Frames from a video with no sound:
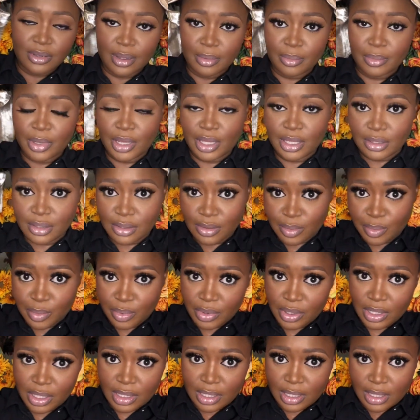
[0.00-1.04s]
so I'm going to
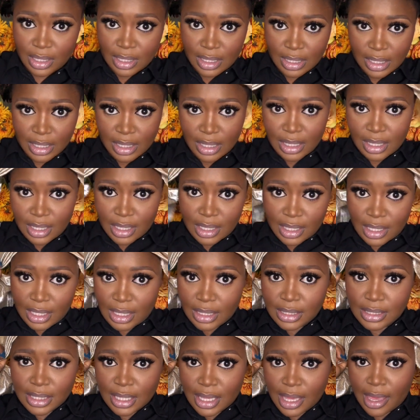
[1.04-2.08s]
bring
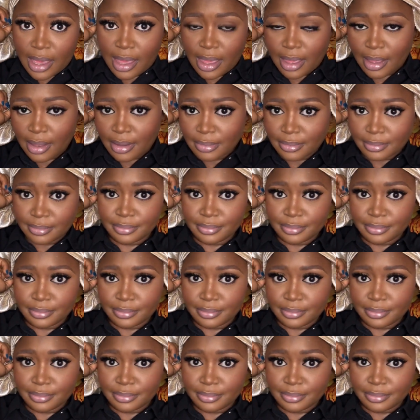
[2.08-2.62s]
it here.